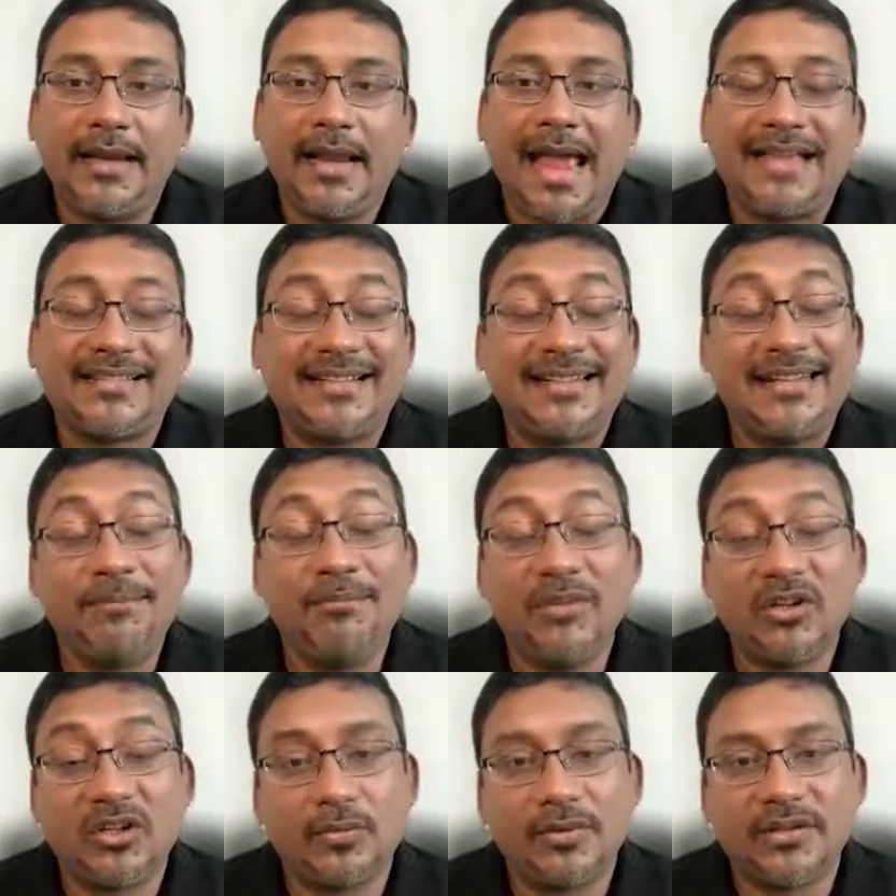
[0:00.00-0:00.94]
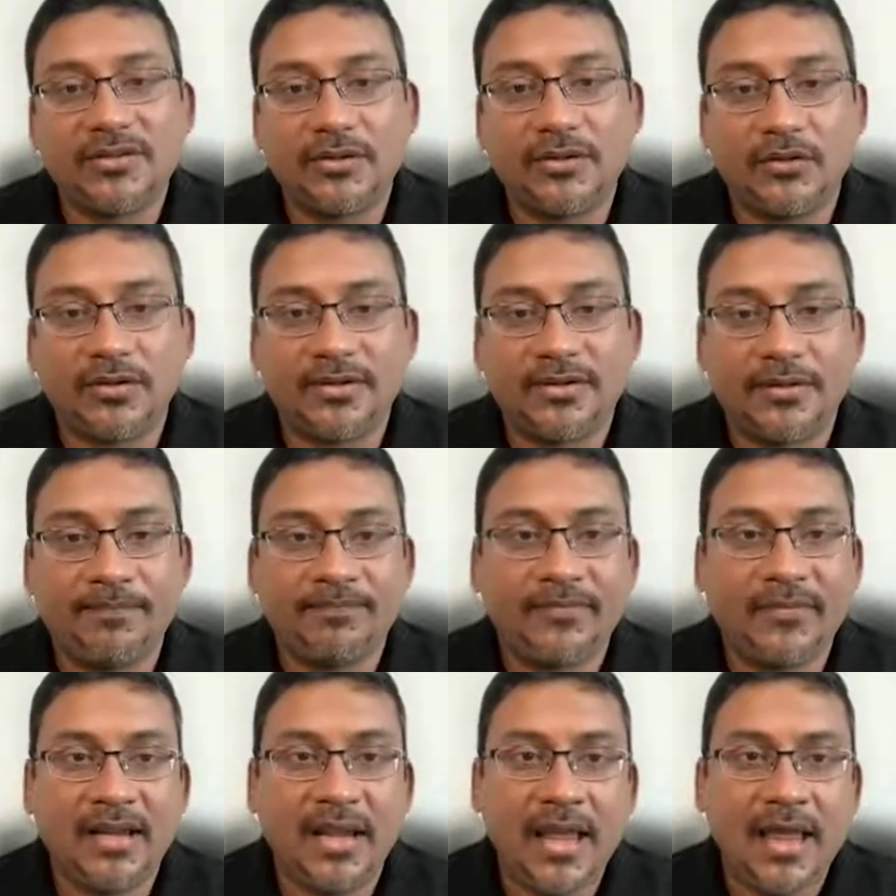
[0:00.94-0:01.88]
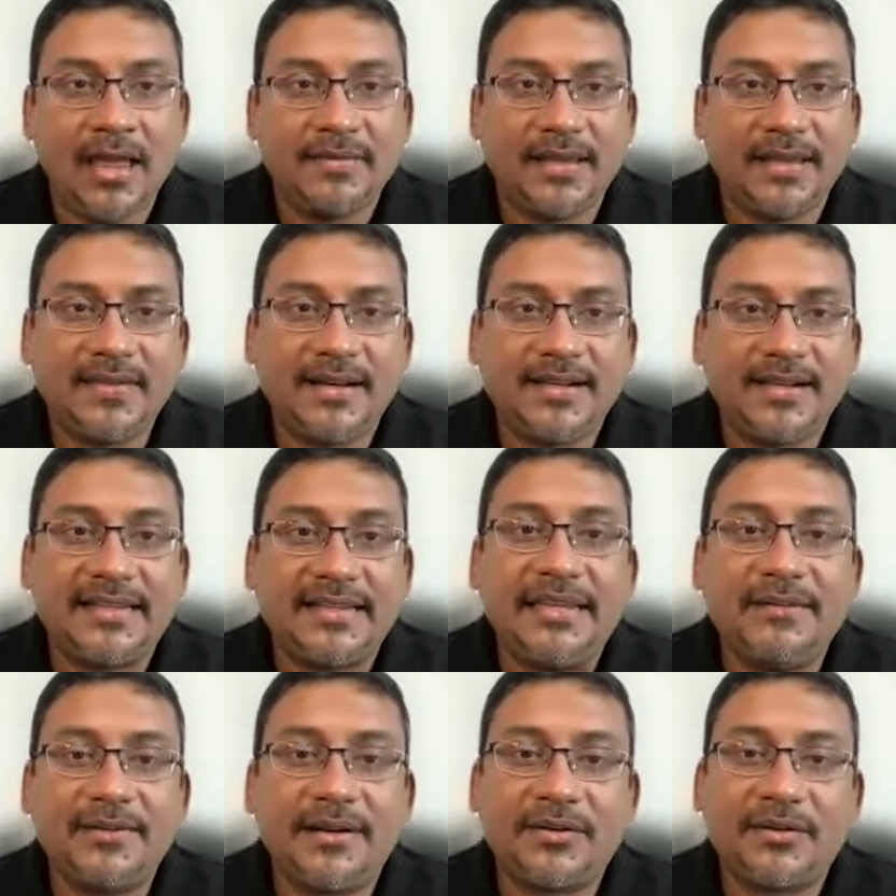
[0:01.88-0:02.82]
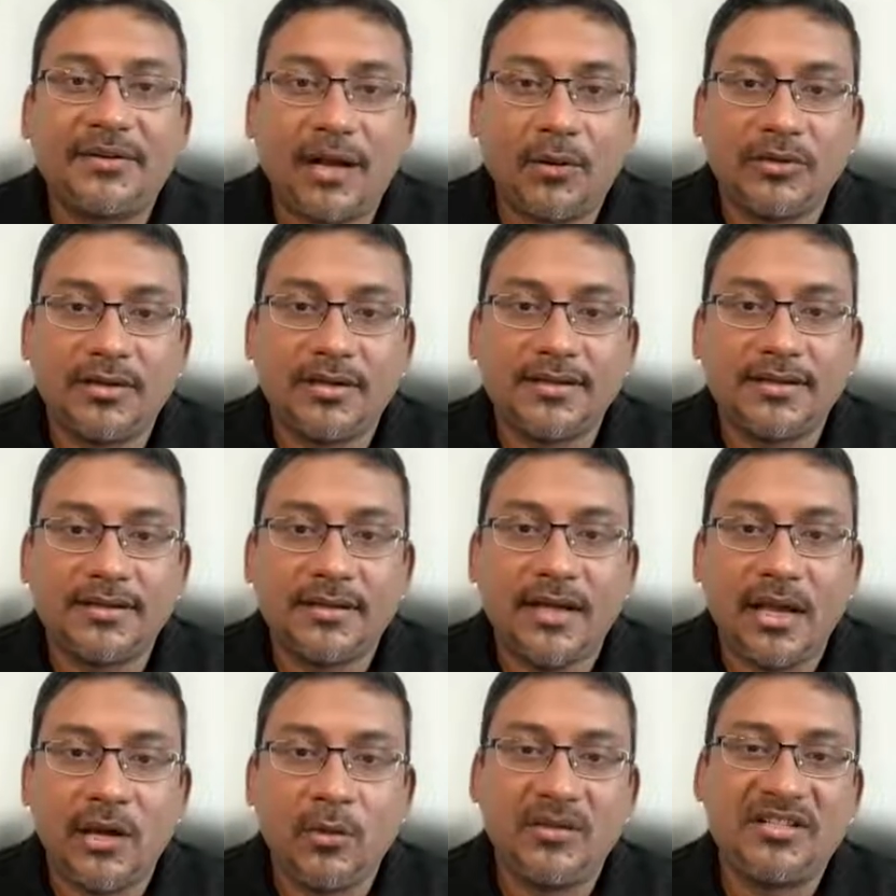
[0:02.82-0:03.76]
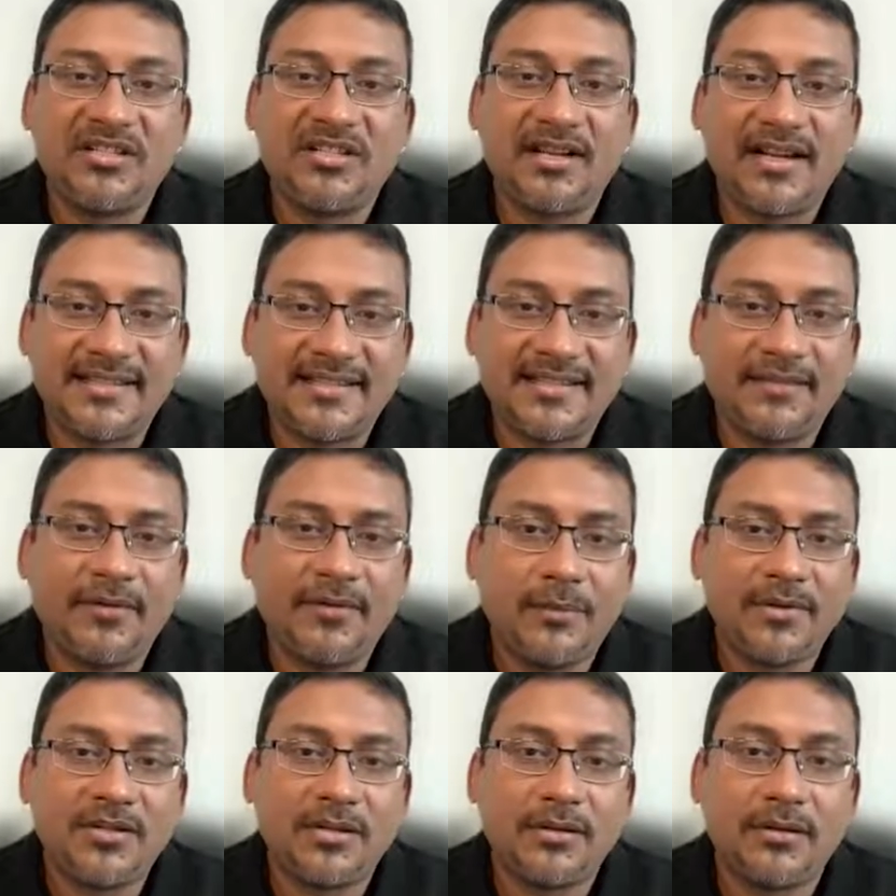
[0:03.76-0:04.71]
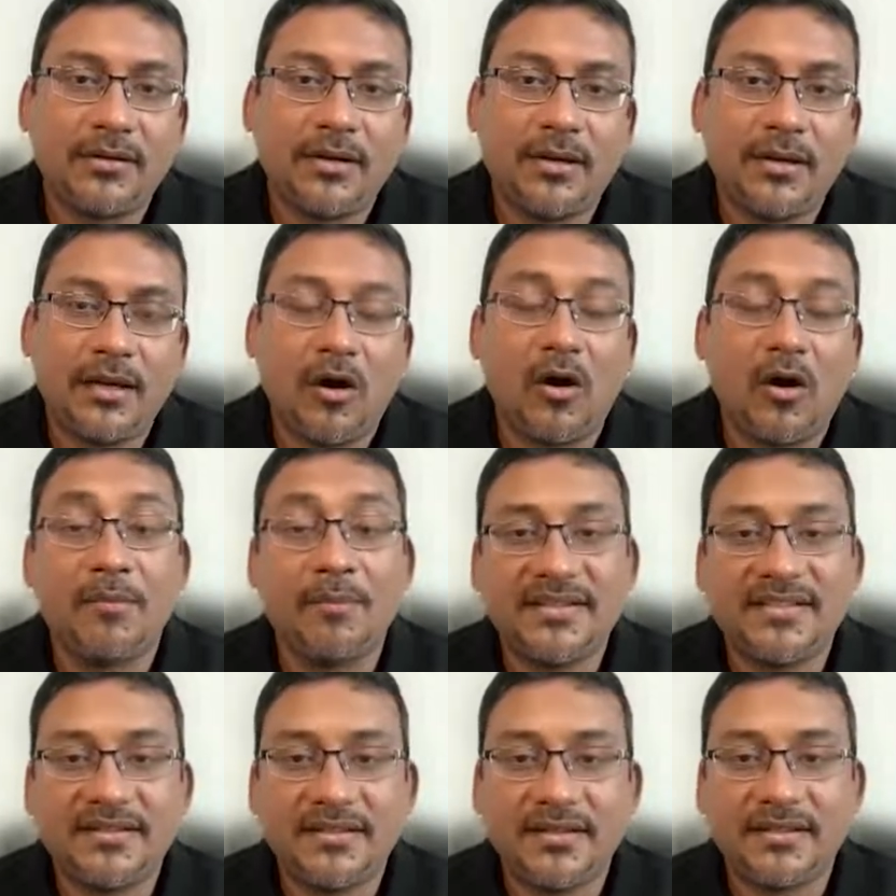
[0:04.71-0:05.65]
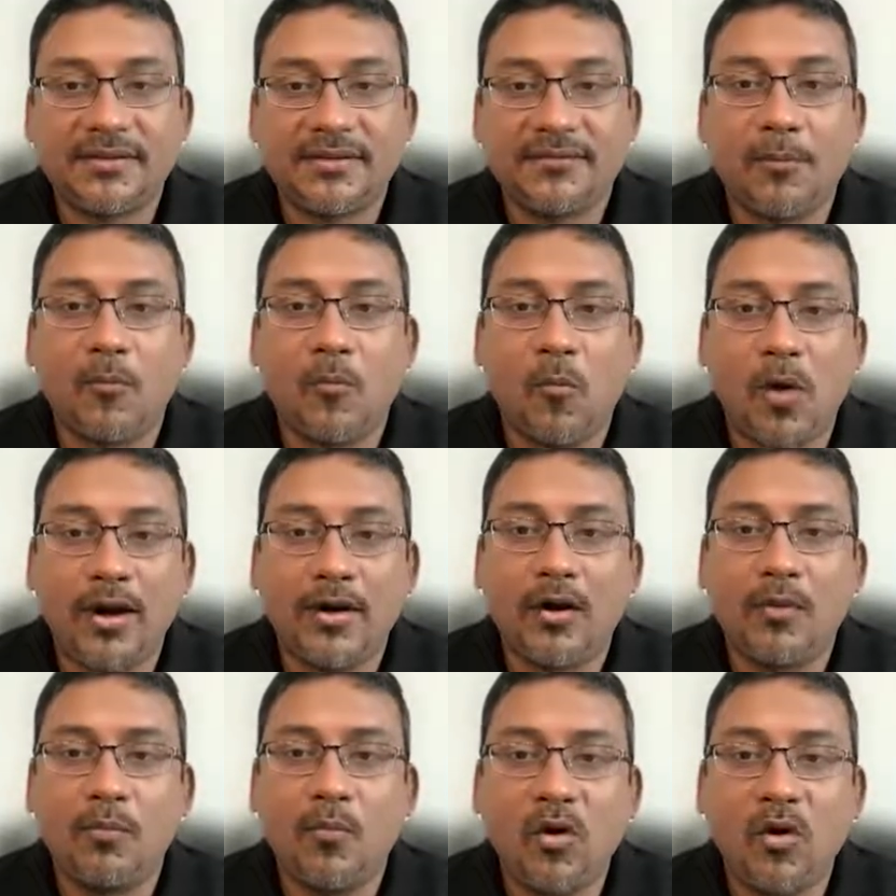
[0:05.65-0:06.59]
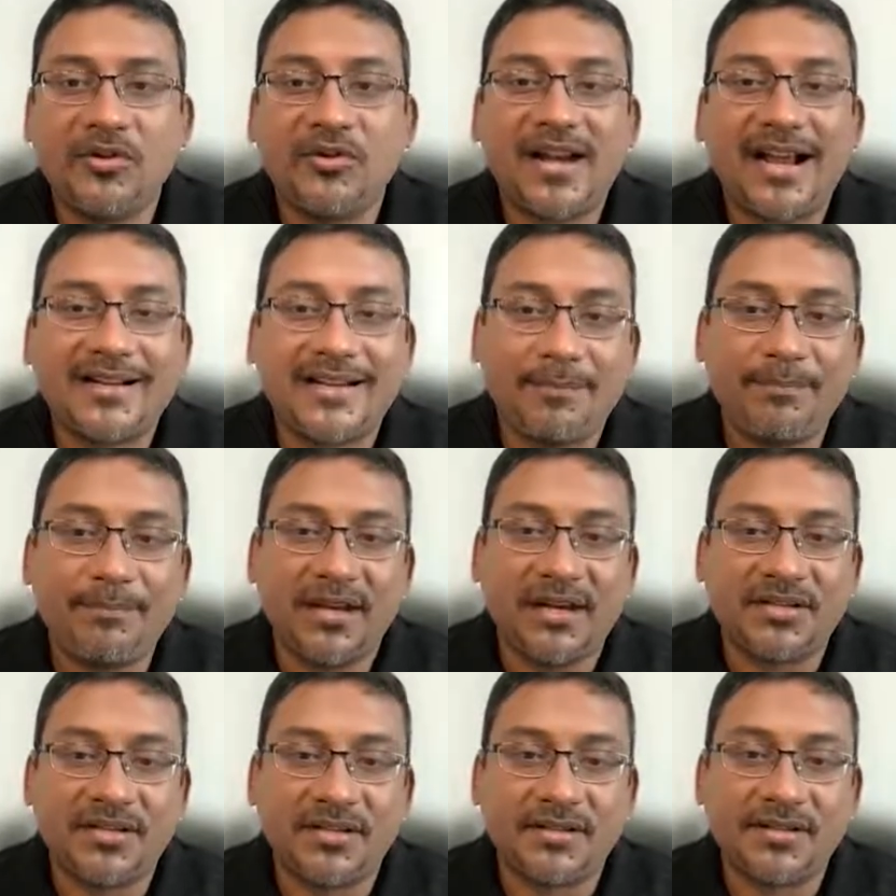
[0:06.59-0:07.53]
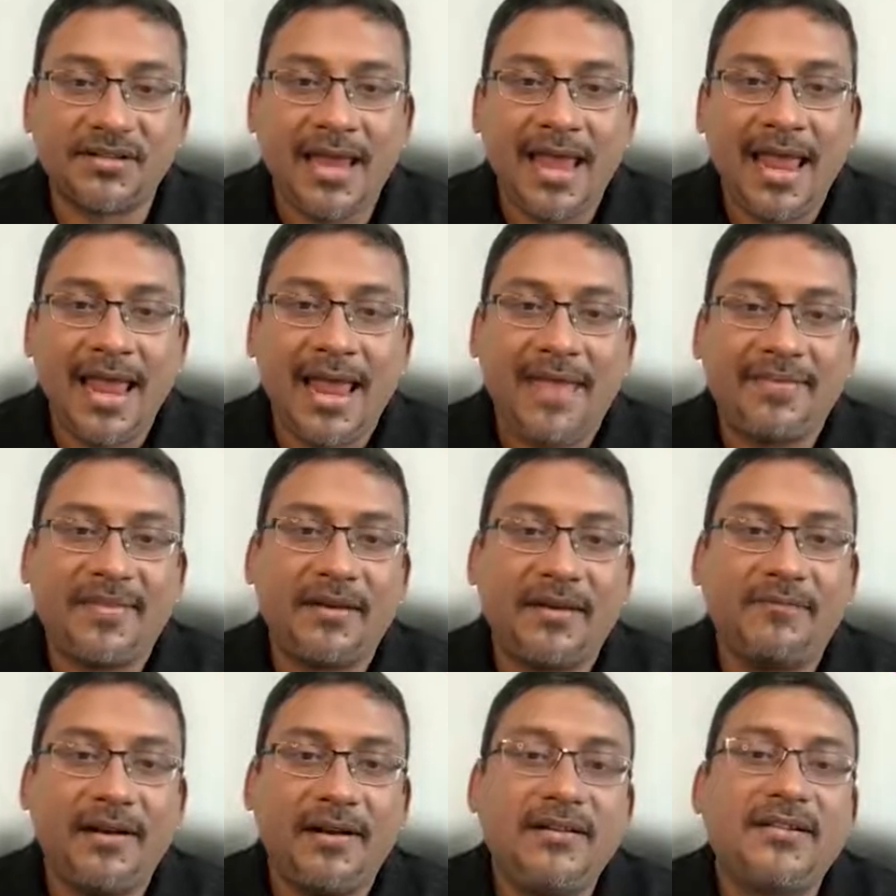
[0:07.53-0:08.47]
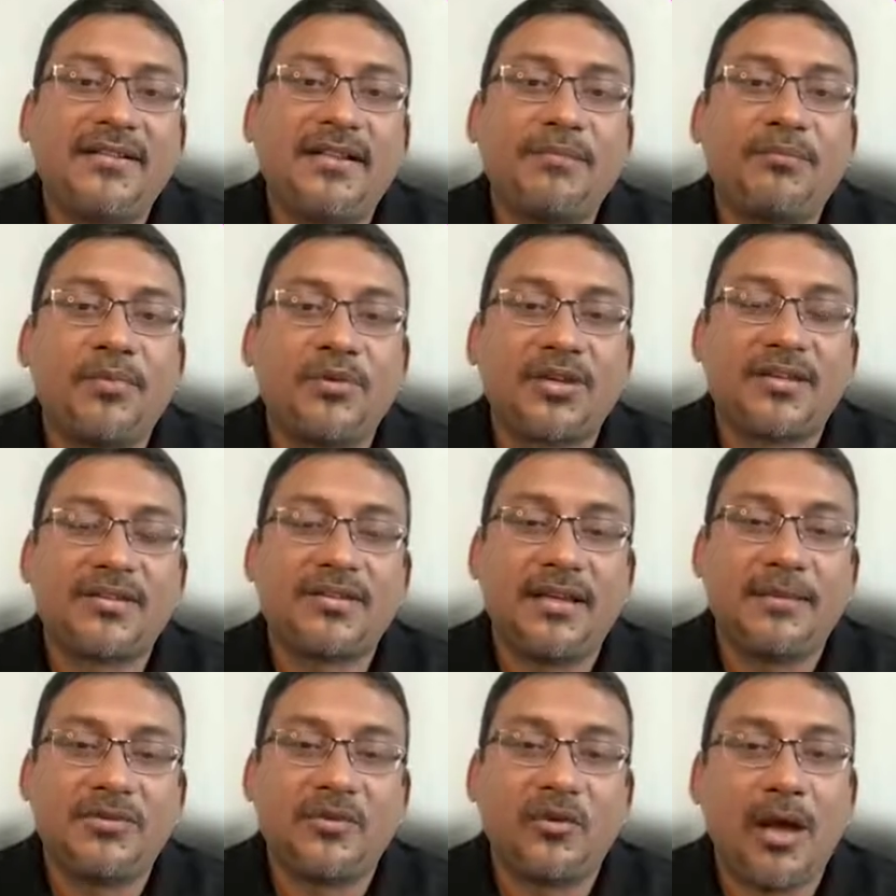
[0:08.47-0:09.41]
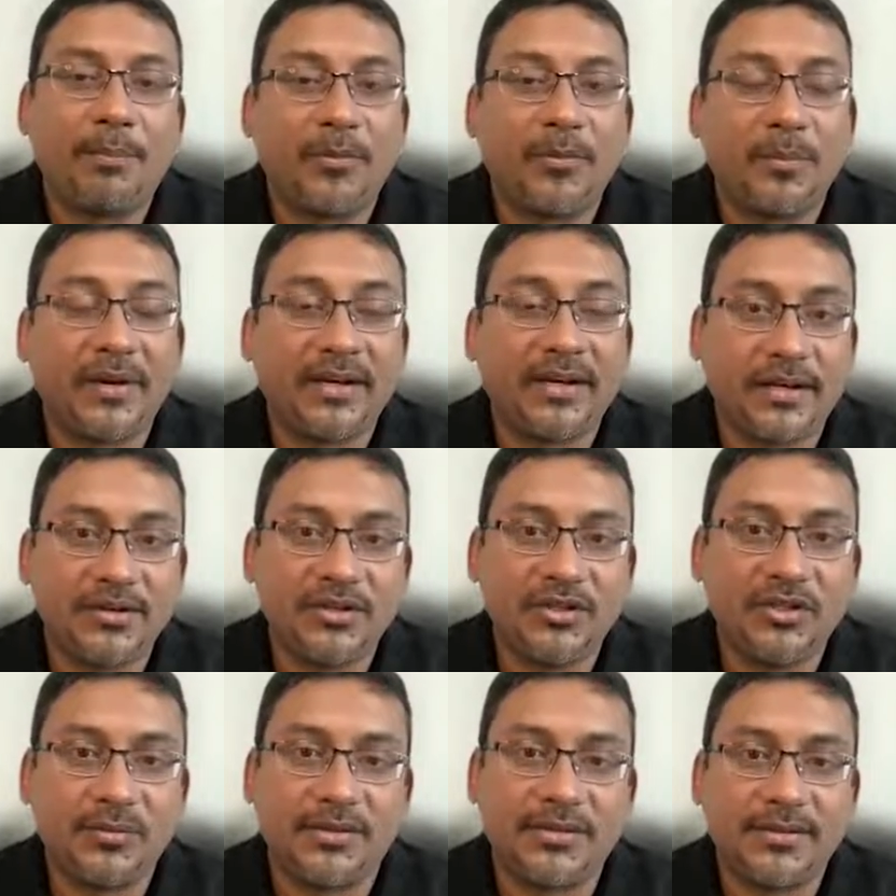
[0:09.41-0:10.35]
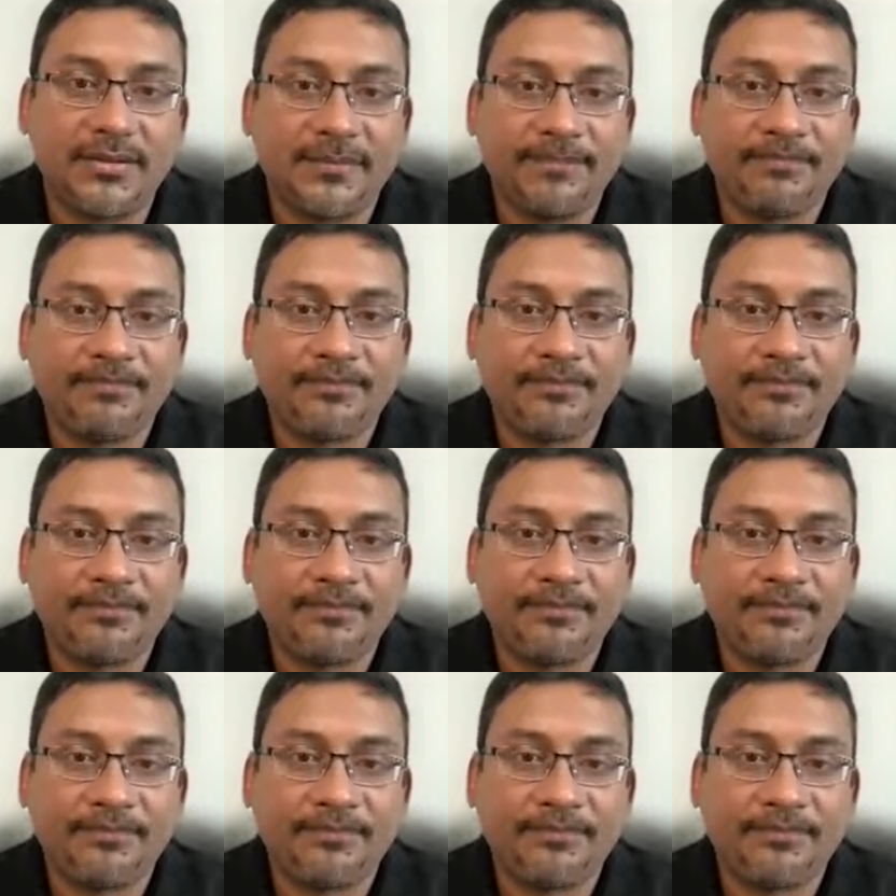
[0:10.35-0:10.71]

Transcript: as an immutable source. Then there is event routers, which collects information or messages from one or more tracked applications and then filters and pushes them to appropriate consumers.